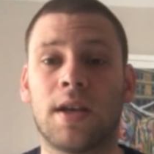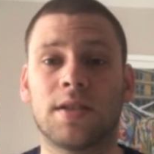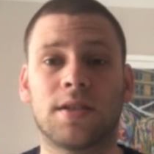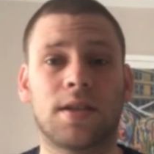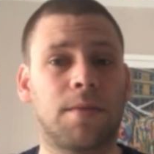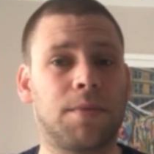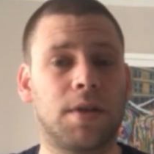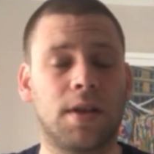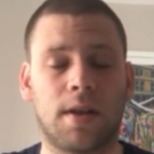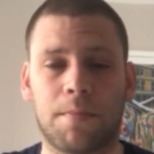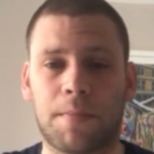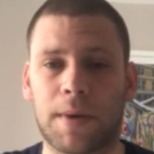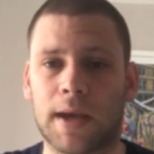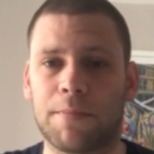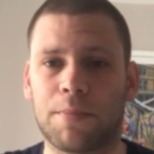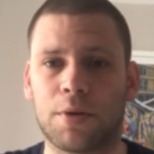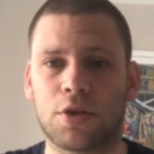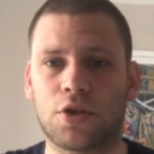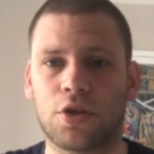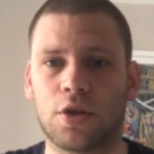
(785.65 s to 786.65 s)
Something that
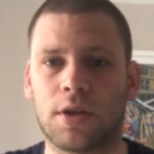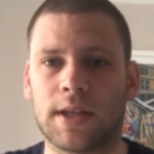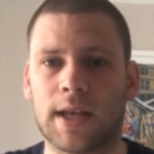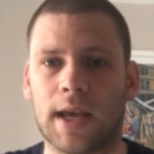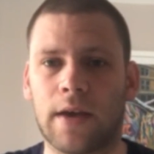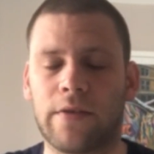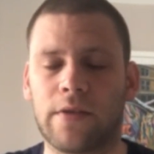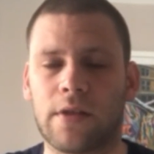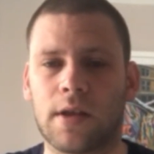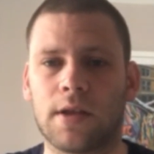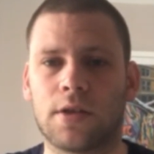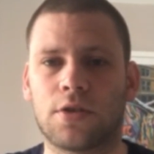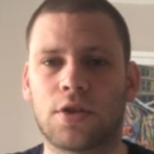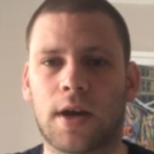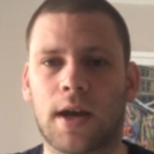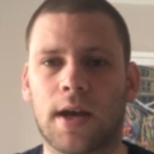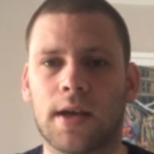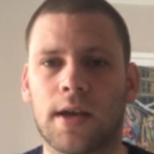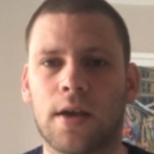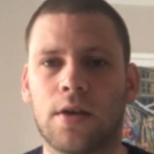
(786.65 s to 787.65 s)
pipers should definitely
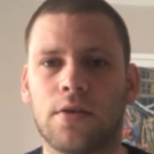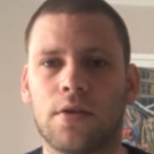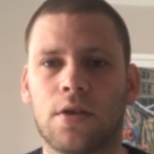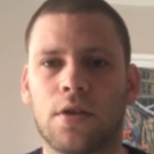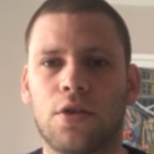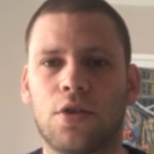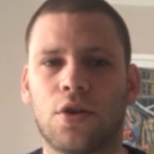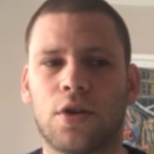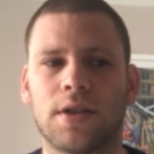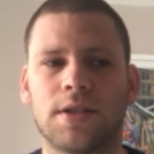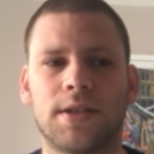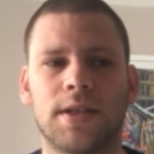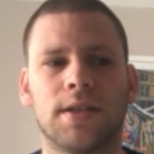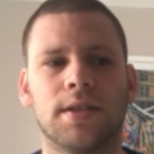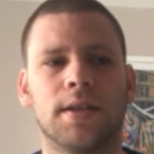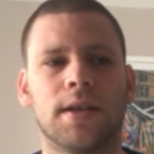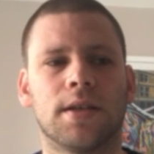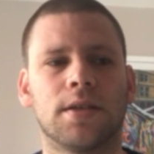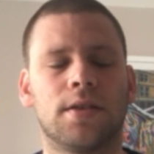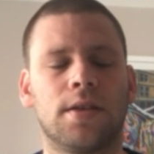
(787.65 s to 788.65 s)
try out, not as
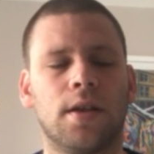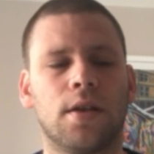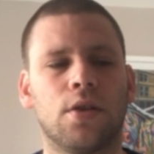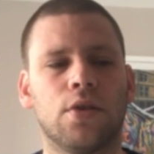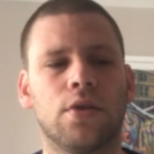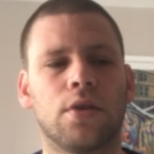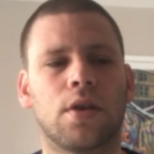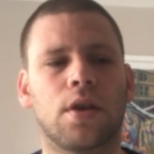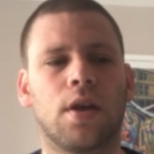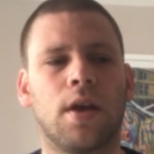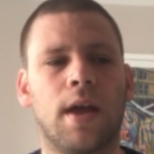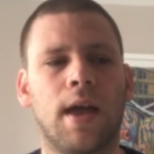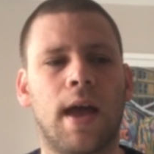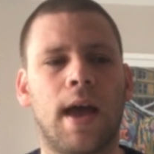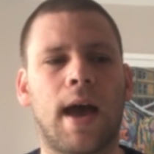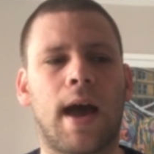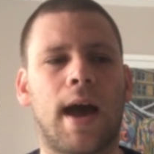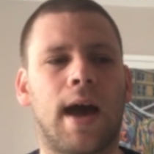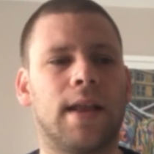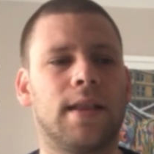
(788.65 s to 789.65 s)
easy as they look,
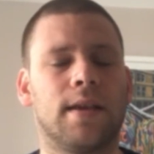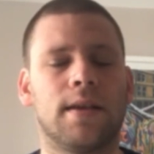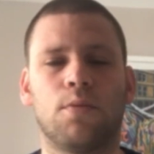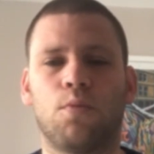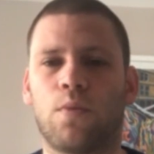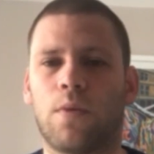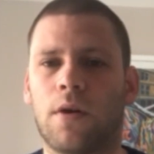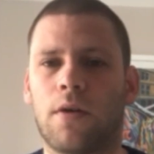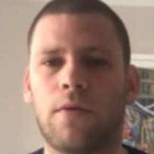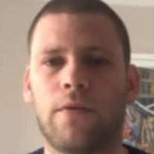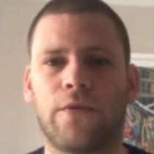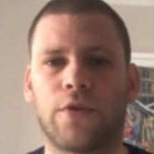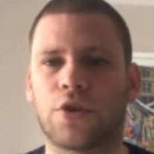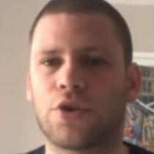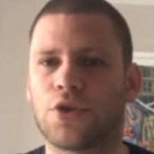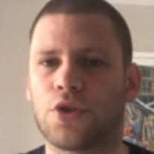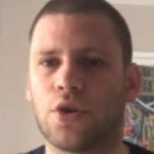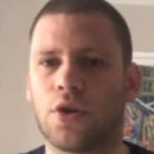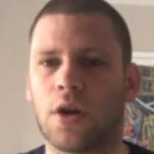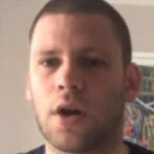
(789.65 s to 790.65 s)
and it will for
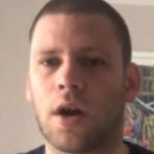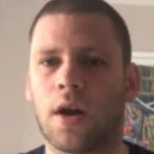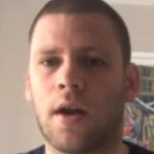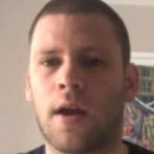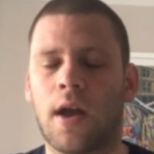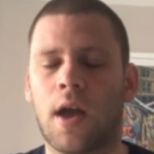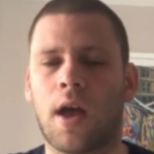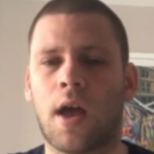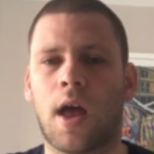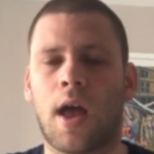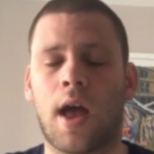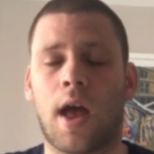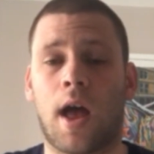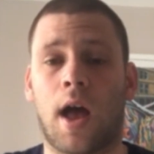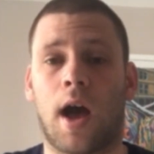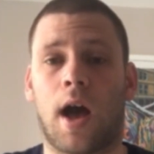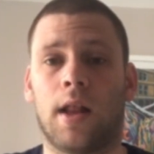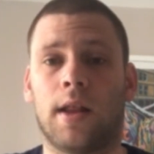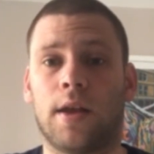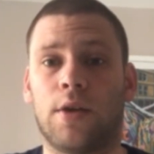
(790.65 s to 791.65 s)
sure
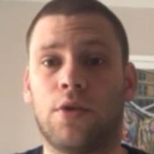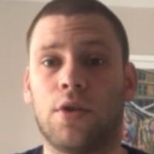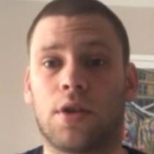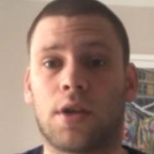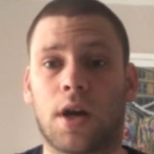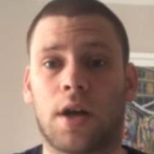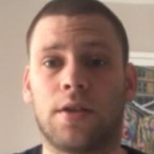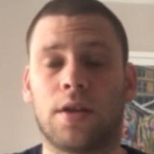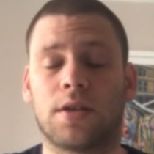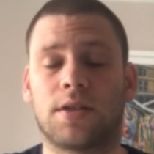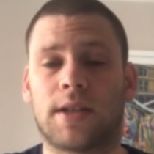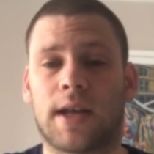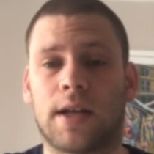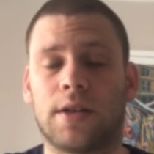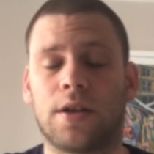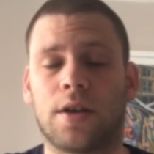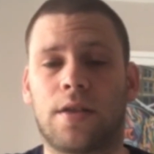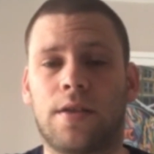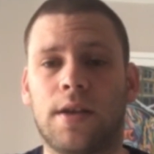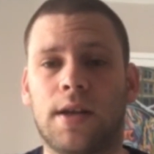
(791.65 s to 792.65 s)
allow you to
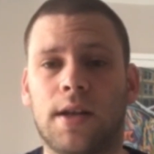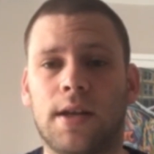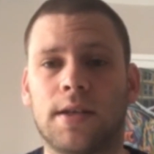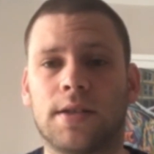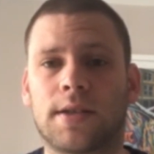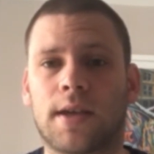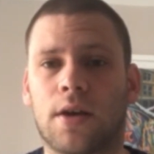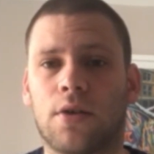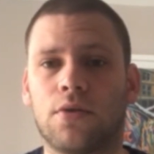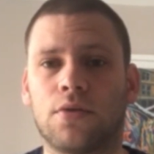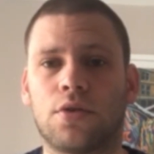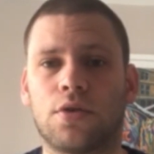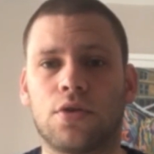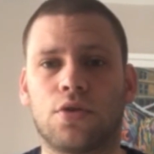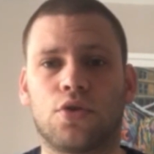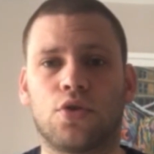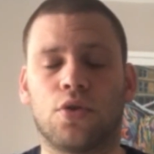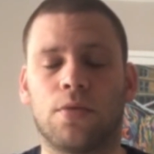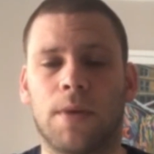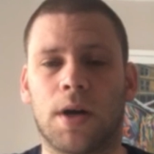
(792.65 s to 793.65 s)
understand your theory skills
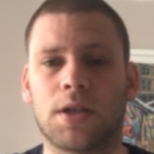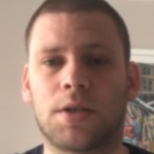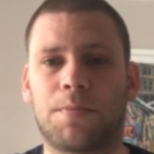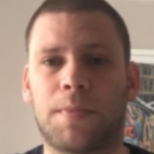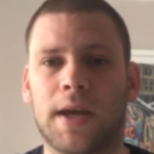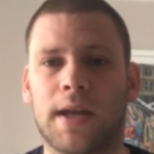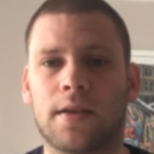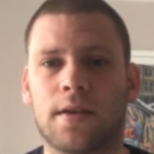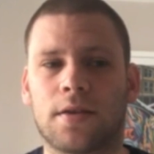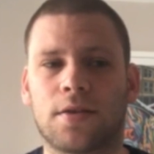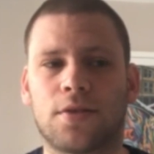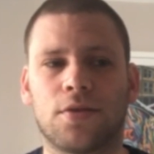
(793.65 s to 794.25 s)
so much better.